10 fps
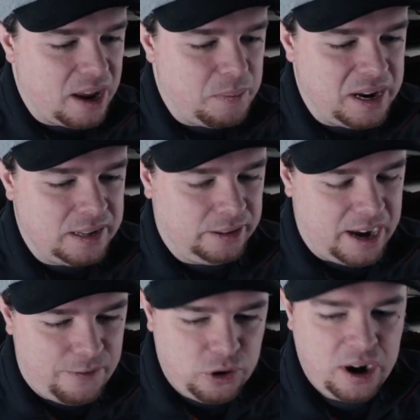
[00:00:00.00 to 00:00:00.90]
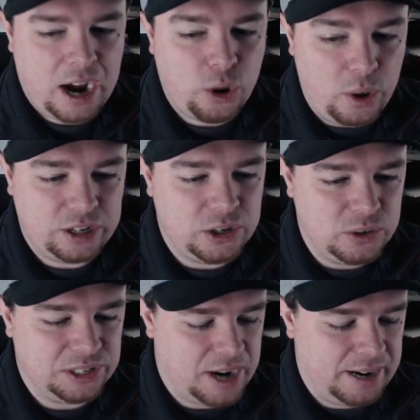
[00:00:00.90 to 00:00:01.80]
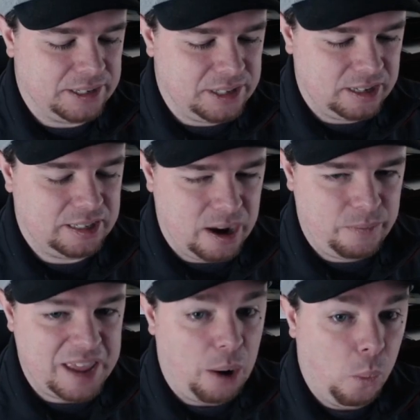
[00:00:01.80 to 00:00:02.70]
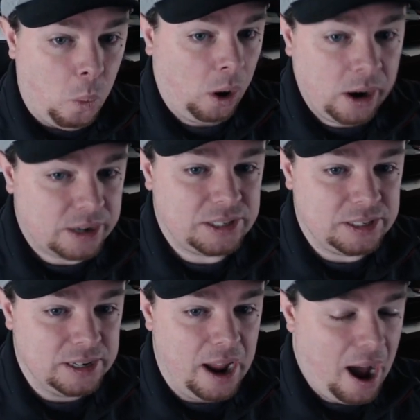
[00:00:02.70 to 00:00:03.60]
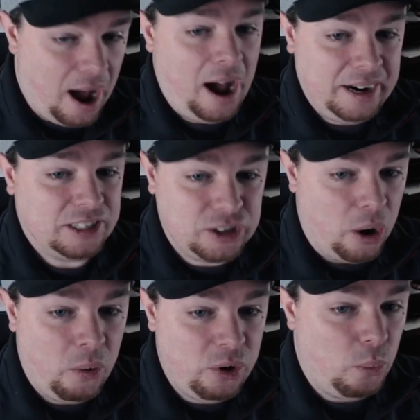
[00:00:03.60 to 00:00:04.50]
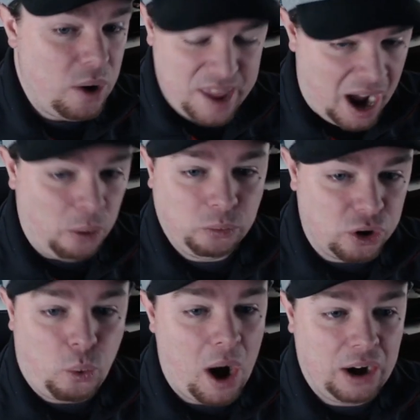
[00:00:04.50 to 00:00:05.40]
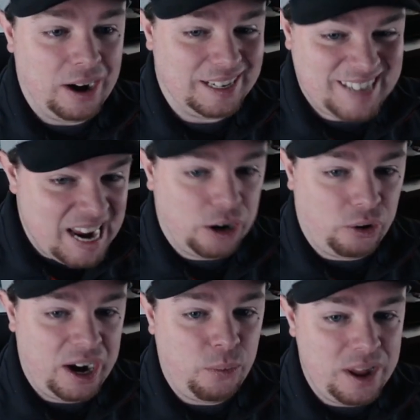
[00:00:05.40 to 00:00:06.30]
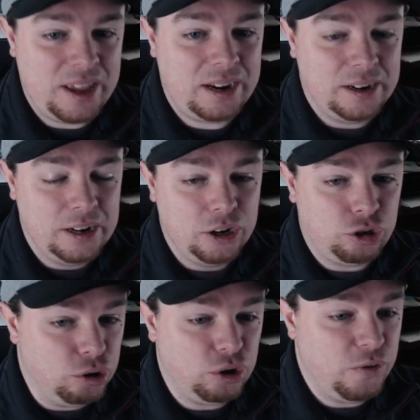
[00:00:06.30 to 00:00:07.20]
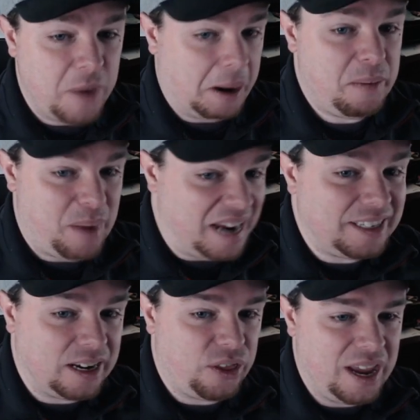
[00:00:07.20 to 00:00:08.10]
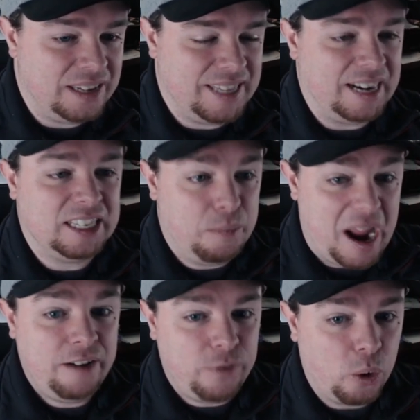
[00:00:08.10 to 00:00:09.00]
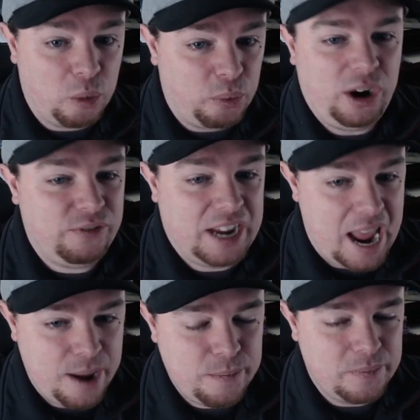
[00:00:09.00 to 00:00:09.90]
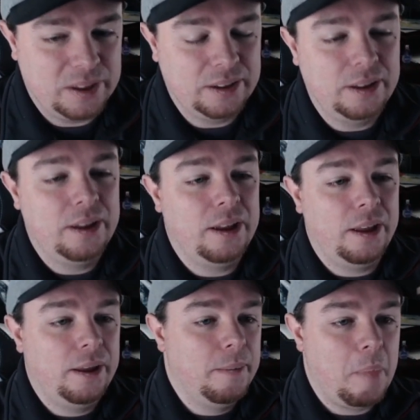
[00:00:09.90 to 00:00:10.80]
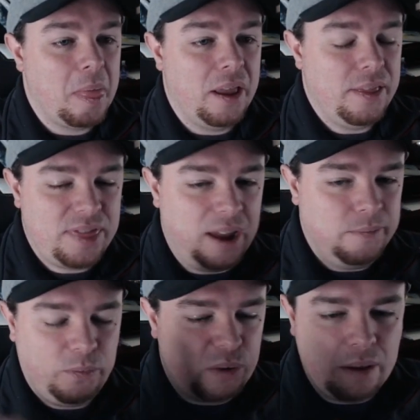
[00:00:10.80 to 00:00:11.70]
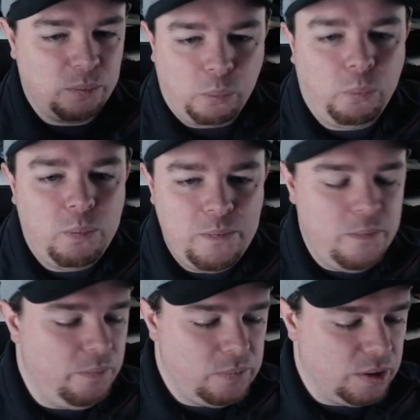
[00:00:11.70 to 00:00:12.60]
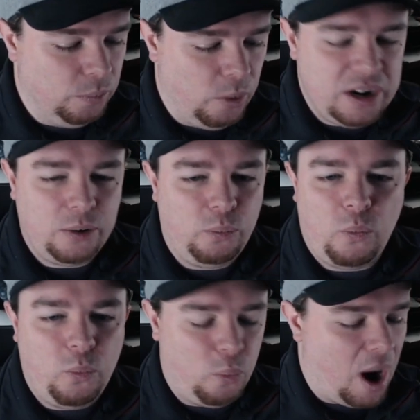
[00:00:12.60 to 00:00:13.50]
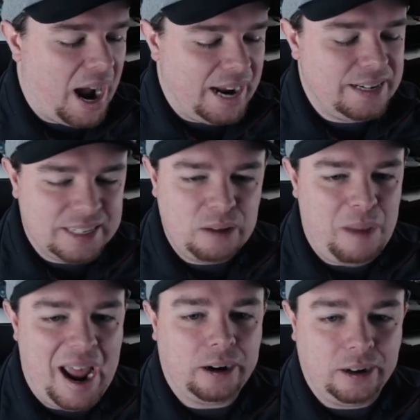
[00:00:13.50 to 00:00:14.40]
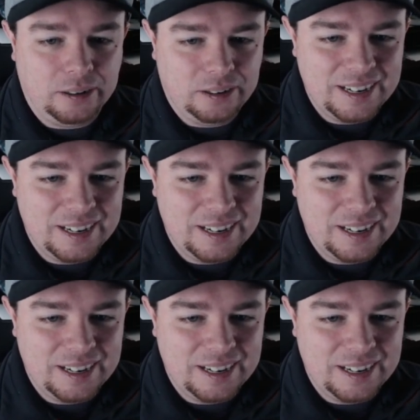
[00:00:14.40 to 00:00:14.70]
means like, if you're not going to design a system that works on its own without requiring tinkering with it to do very basic things that is the main focal point of the game, then why does it matter?